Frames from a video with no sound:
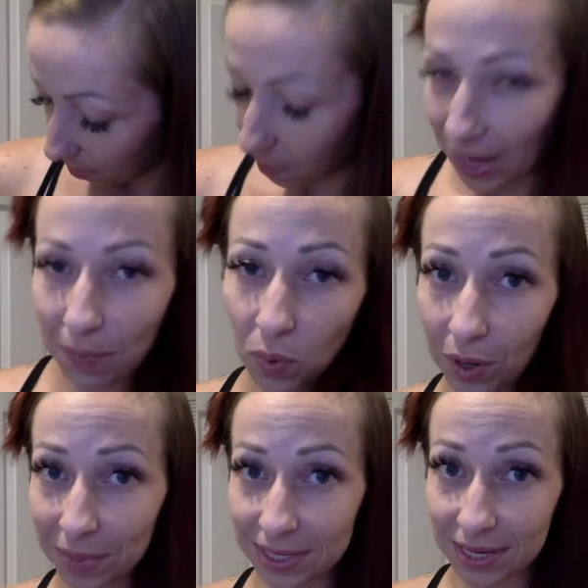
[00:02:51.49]
my
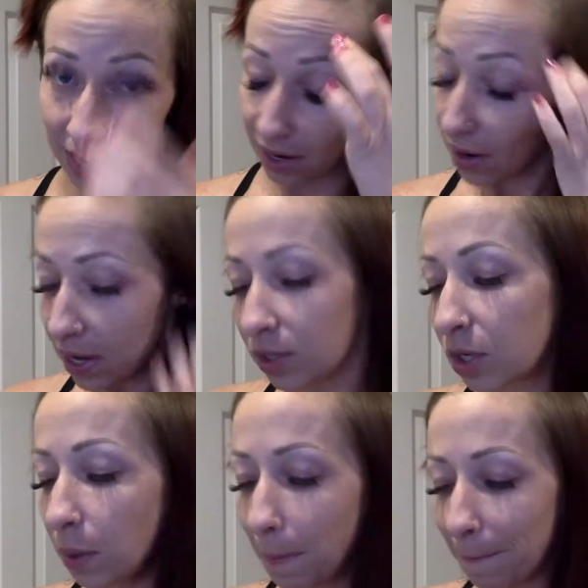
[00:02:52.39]
appointment today.
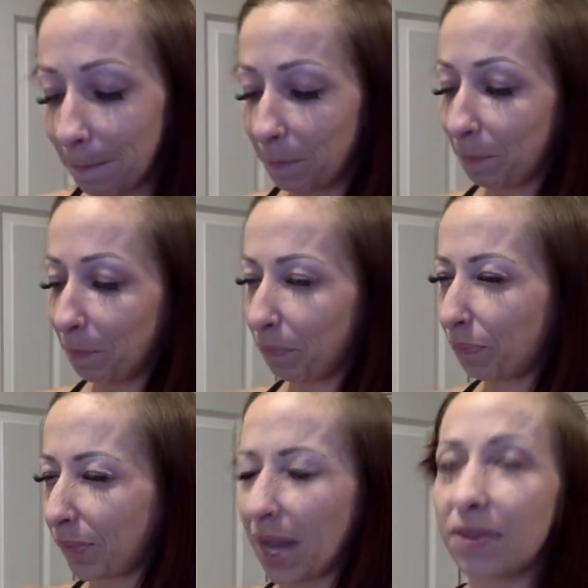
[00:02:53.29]
So
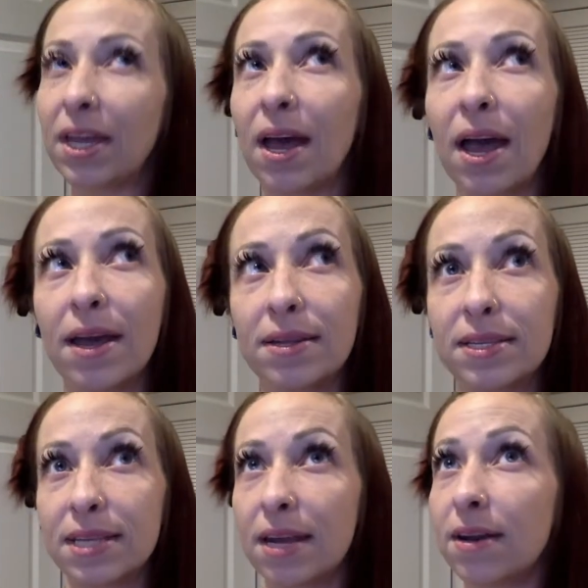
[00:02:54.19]
I think I had
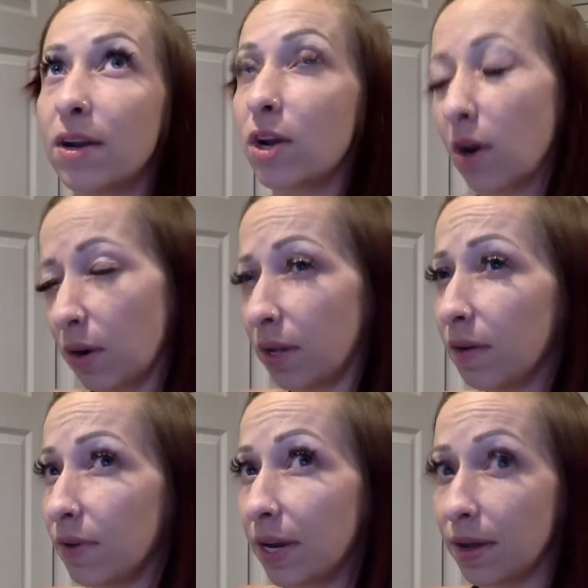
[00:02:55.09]
said in an earlier
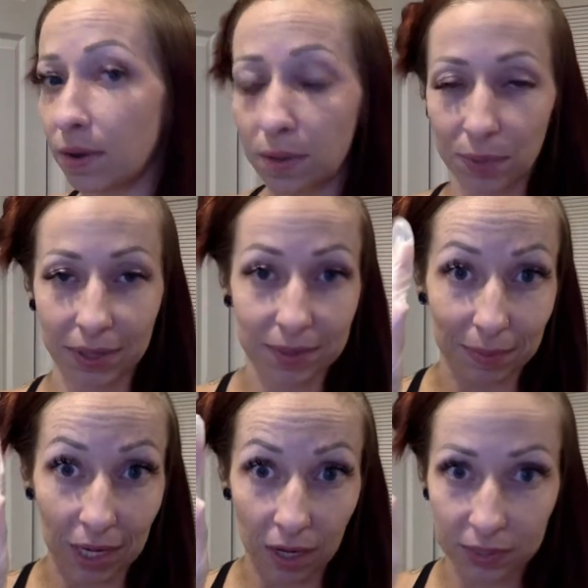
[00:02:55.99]
video, putting some
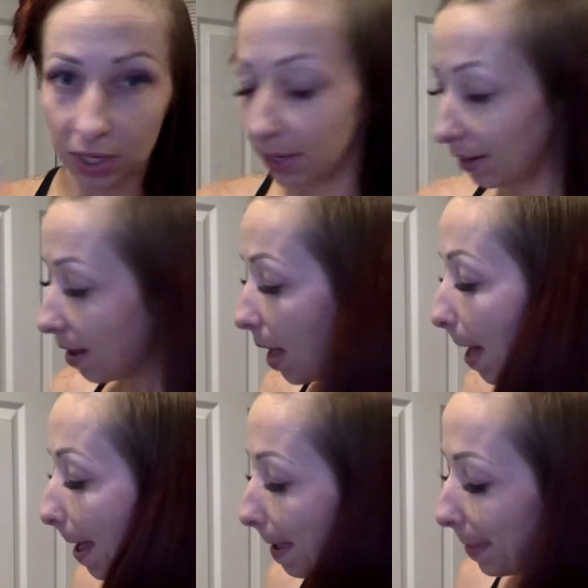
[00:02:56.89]
gloves on,
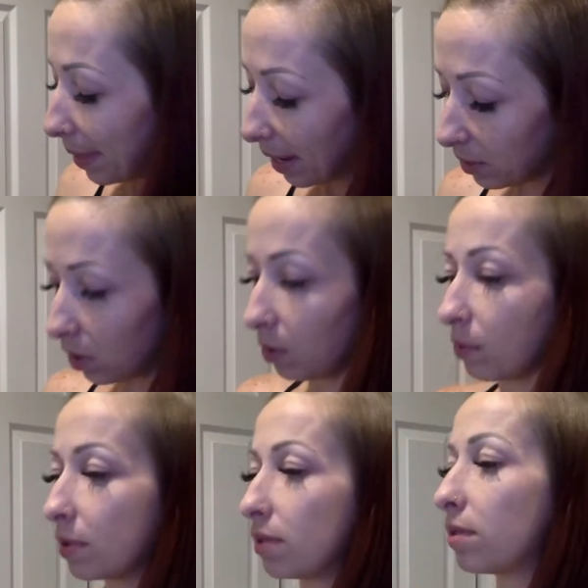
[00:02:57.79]
that,
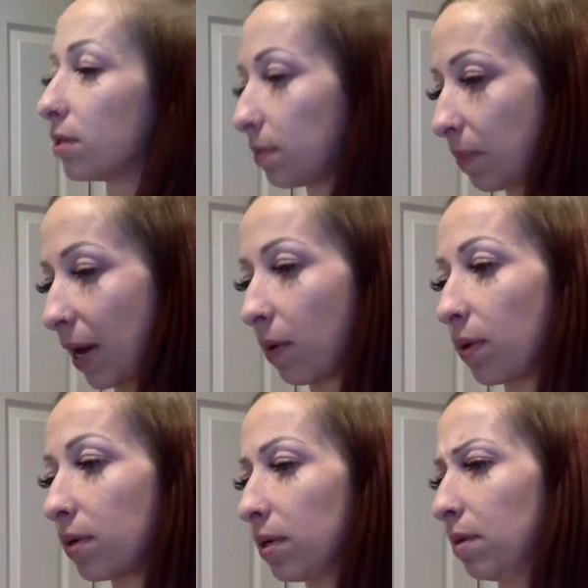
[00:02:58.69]
it's
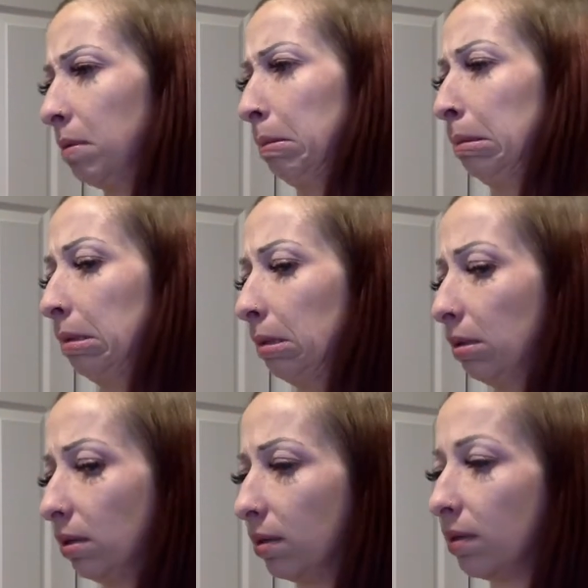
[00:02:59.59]
backwards.
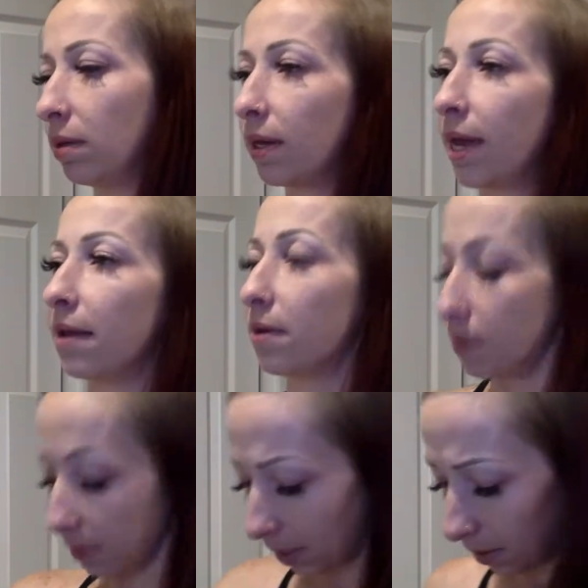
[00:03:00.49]
Can't
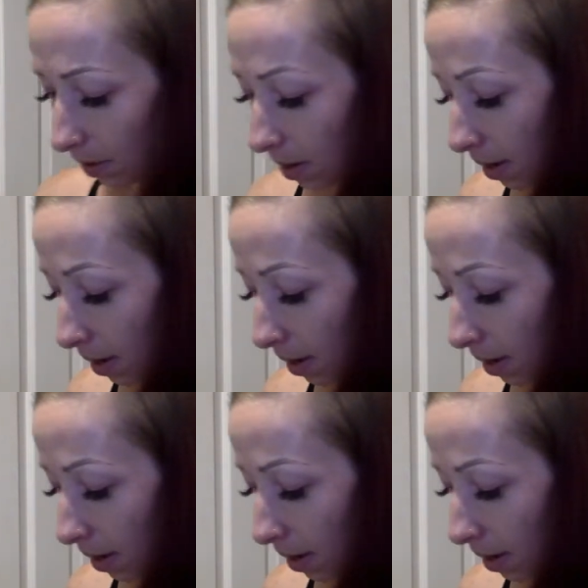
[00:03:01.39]
do that.